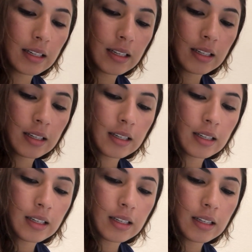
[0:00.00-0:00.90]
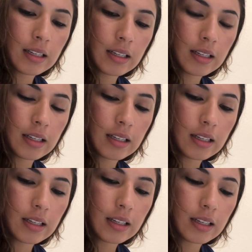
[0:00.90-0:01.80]

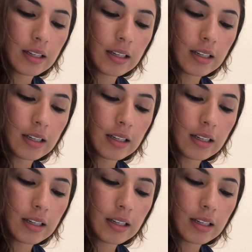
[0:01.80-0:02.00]
Nobody speaks.